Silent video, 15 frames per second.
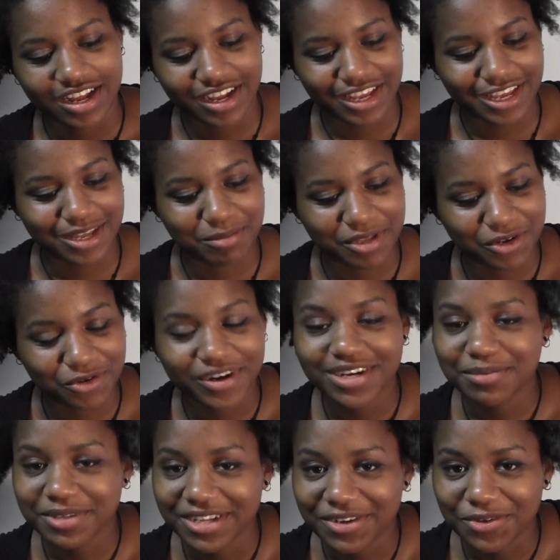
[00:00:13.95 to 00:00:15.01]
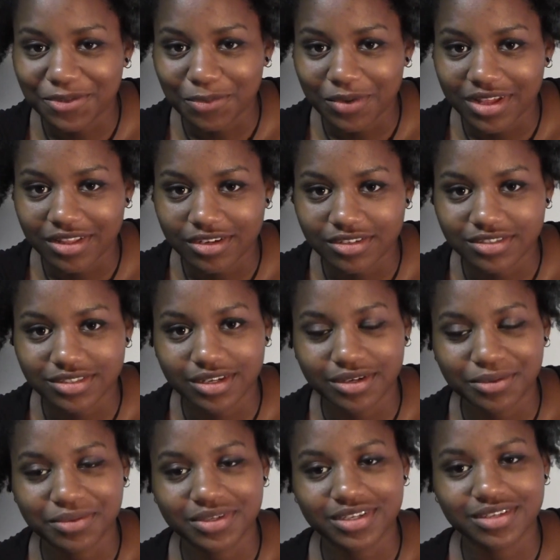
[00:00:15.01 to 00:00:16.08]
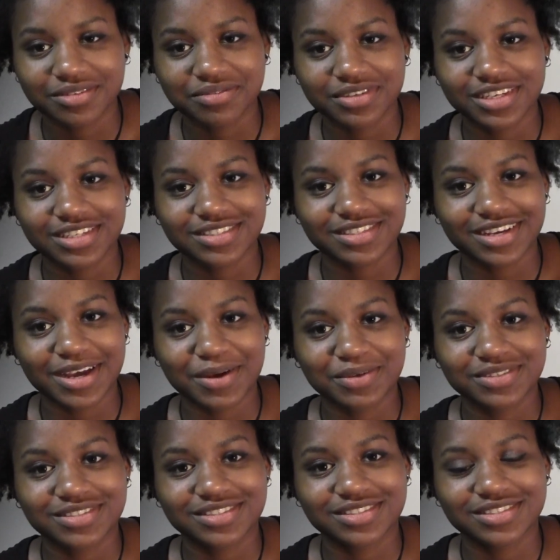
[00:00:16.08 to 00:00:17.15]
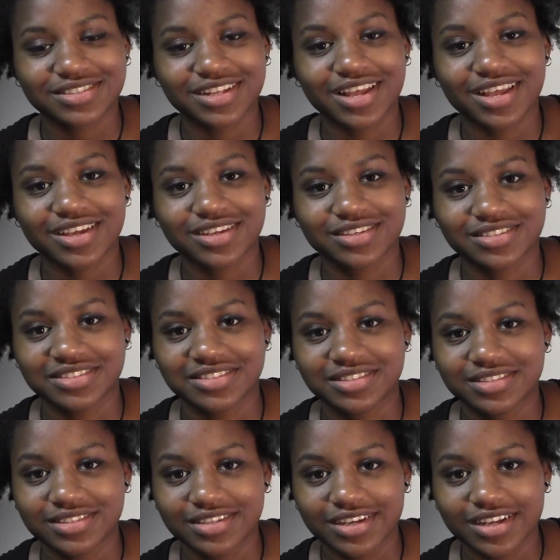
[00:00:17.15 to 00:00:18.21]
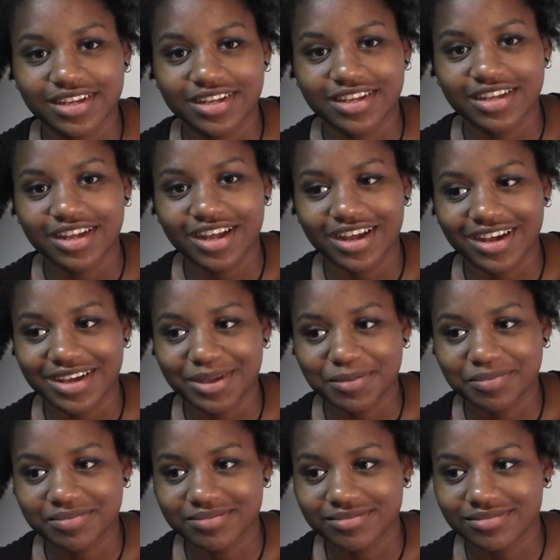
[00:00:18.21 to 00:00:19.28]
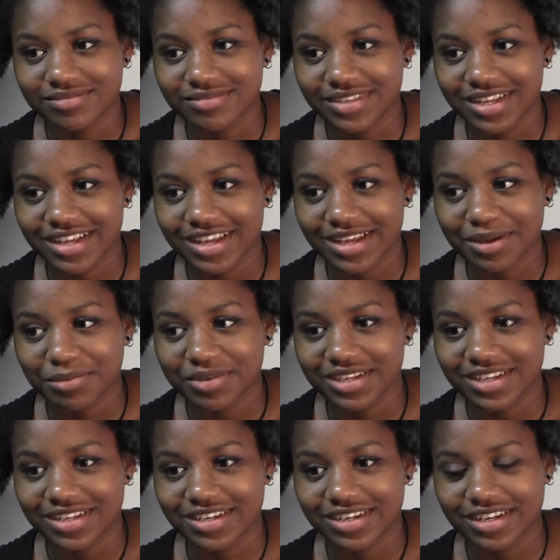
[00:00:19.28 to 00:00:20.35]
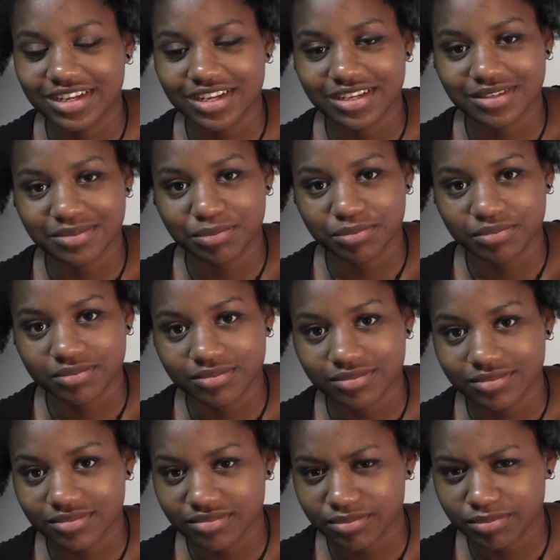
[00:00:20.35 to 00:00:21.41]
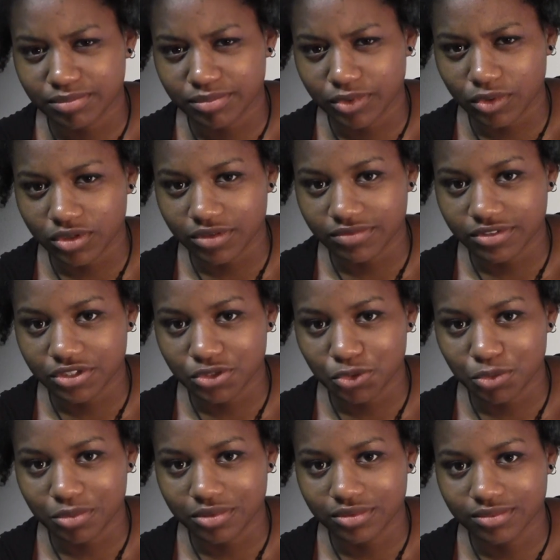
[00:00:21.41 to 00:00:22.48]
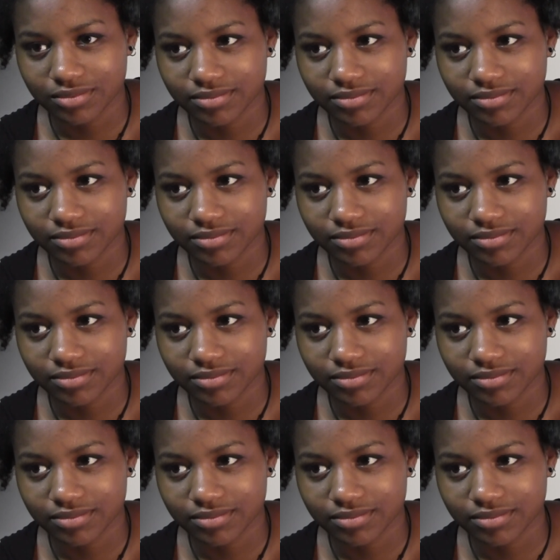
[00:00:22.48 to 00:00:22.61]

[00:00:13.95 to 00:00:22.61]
I am incredibly under the weather, so if I sound like I am in a bowl of soup.